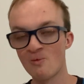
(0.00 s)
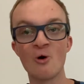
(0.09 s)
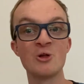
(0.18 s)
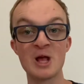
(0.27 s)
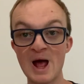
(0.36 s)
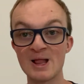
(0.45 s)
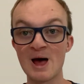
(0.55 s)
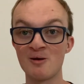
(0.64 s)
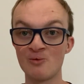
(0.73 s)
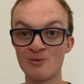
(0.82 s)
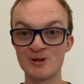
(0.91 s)
You can have
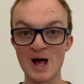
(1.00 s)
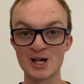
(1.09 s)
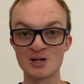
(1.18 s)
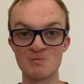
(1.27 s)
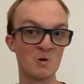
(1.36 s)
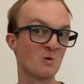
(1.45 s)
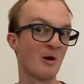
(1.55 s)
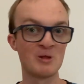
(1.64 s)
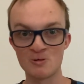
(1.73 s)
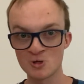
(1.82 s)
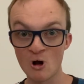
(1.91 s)
it with a dash of milk. I've
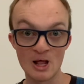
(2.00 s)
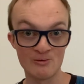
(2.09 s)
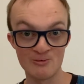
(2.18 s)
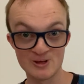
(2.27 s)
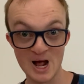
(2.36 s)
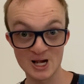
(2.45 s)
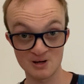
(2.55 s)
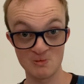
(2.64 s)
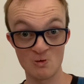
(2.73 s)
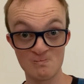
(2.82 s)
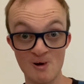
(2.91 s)
never tried it with a dash of
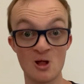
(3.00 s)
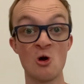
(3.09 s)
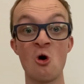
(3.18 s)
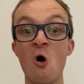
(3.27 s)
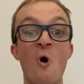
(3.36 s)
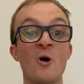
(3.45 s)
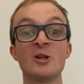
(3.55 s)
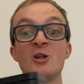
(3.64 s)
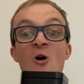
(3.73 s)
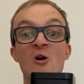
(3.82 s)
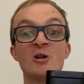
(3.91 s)
milk, but on
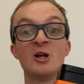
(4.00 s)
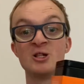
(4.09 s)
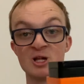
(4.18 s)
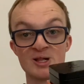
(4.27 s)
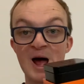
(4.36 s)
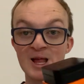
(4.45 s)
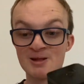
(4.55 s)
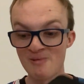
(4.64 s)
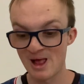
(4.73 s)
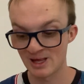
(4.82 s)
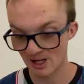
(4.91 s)
its own, it just tastes
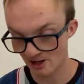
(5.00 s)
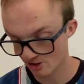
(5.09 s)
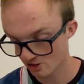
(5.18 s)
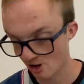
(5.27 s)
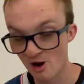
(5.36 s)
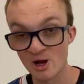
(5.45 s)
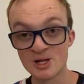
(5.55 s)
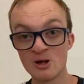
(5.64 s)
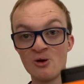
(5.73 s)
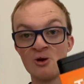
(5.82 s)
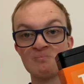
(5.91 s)
amazing. So it's
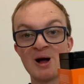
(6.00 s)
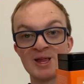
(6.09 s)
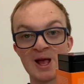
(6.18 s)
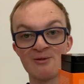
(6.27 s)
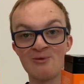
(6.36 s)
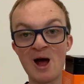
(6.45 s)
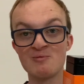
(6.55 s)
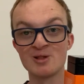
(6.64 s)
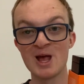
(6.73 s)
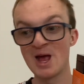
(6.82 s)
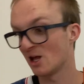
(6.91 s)
my second
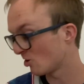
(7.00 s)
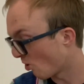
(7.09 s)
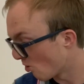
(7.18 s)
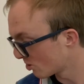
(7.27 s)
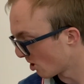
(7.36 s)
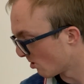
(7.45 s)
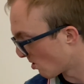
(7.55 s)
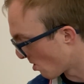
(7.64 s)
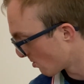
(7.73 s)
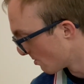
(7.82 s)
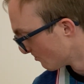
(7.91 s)
favourite tea. It's also
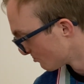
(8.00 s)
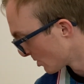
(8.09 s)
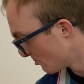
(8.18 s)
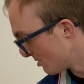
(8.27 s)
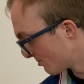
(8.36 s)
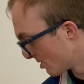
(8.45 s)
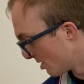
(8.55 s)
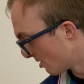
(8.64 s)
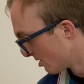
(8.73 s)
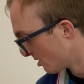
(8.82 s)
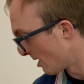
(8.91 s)
along with
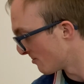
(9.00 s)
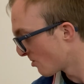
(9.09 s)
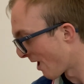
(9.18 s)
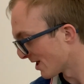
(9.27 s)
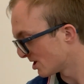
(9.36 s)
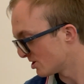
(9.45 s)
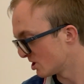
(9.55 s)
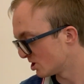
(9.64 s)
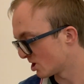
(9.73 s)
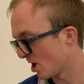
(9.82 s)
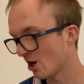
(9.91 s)
the lemongrass and
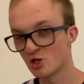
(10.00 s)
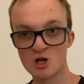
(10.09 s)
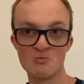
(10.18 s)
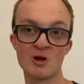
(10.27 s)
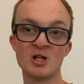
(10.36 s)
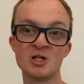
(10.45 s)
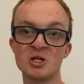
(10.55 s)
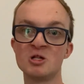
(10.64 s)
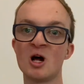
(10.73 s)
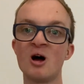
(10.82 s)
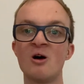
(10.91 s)
ginger and turmeric and
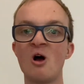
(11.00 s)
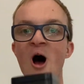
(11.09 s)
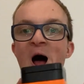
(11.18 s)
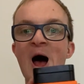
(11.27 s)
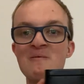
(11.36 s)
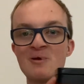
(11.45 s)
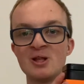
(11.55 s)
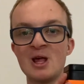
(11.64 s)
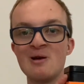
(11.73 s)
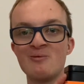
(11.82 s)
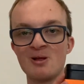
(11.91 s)
ginger. I have this
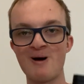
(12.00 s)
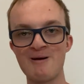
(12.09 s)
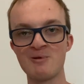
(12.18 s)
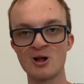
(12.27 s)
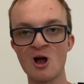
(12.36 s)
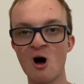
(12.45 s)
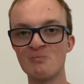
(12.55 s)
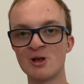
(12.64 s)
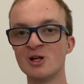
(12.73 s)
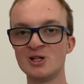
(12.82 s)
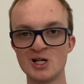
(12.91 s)
tea when I'm having a cold
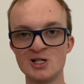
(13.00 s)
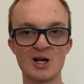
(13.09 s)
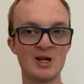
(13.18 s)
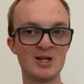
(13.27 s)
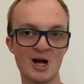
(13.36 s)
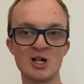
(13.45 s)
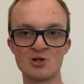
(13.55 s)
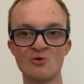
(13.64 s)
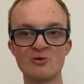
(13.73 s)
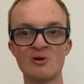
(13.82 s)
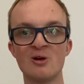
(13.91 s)
because ginger is such
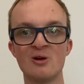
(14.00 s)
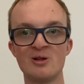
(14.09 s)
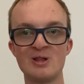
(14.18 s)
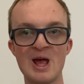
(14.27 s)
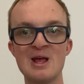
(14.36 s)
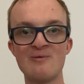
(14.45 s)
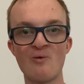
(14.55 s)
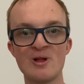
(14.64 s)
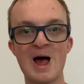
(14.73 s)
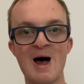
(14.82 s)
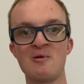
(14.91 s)
good tea for
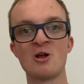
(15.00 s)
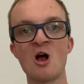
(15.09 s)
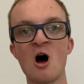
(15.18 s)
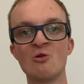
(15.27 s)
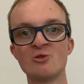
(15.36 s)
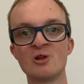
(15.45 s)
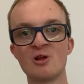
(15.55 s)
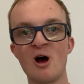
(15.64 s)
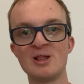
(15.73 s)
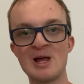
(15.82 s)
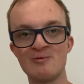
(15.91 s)
when you're having a cold. So
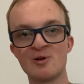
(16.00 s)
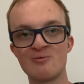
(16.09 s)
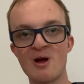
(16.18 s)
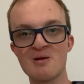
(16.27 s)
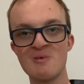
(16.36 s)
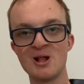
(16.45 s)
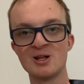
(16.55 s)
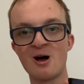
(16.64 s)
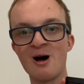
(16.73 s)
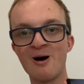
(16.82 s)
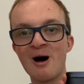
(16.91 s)
I definitely recommend
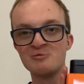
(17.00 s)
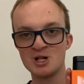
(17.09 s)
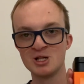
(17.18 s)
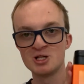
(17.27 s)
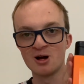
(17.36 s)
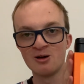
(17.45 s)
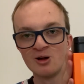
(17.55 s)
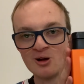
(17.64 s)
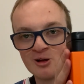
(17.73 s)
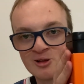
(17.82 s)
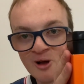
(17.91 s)
it. I love ginger
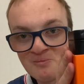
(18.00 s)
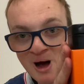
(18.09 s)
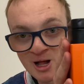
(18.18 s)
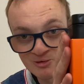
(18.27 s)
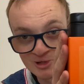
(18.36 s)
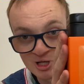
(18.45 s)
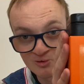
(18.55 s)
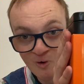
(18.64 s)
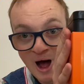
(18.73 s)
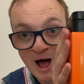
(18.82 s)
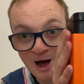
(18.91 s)
so much, which is
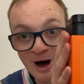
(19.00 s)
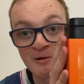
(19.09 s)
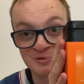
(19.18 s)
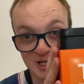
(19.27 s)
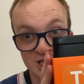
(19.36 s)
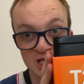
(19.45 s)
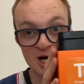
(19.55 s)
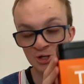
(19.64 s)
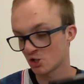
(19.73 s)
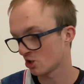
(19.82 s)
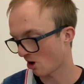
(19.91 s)
why I love Ginger
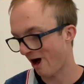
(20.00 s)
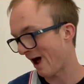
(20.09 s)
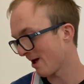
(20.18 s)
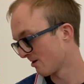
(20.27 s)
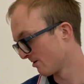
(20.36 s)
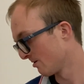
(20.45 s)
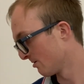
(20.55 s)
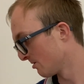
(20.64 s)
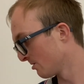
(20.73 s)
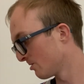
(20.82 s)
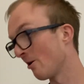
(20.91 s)
Nut Chai.
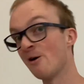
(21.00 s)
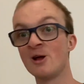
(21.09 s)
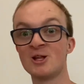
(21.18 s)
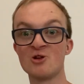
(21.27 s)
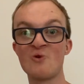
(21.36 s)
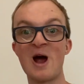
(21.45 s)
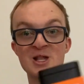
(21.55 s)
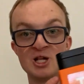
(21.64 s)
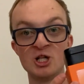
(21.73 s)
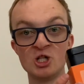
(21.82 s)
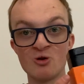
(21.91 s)
So it's a great
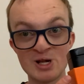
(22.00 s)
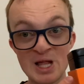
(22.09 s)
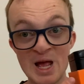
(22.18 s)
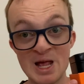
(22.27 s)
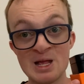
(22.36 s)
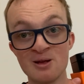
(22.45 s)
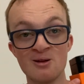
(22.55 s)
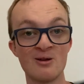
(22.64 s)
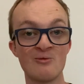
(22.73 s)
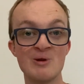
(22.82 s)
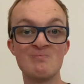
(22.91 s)
gingery tea
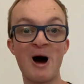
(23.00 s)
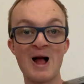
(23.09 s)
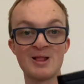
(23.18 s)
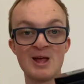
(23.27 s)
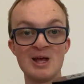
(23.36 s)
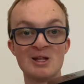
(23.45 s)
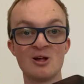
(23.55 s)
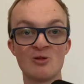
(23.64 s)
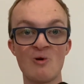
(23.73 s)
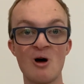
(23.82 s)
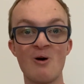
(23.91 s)
with black tea in it
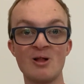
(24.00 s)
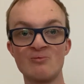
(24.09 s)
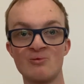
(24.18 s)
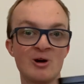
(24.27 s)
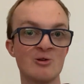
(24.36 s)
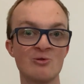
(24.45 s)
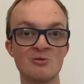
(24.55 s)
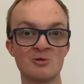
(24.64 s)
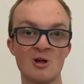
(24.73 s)
as well, and really good.